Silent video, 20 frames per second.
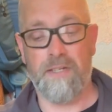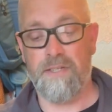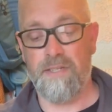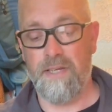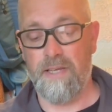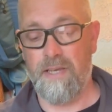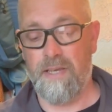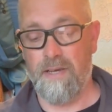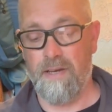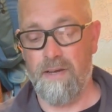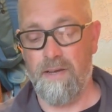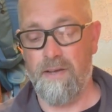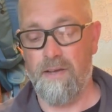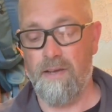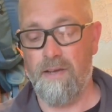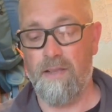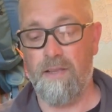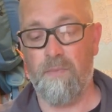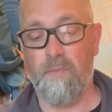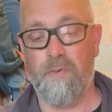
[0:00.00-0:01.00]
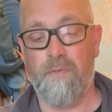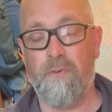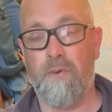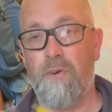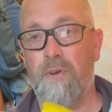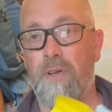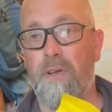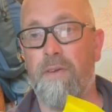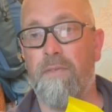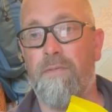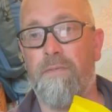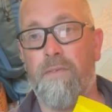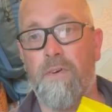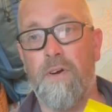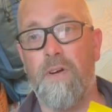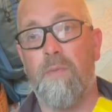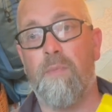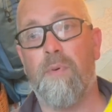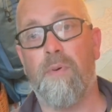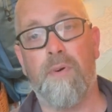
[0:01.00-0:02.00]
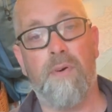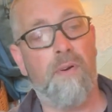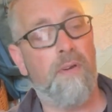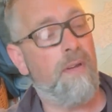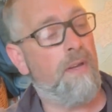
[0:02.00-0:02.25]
tikka, and then we've got a fire pot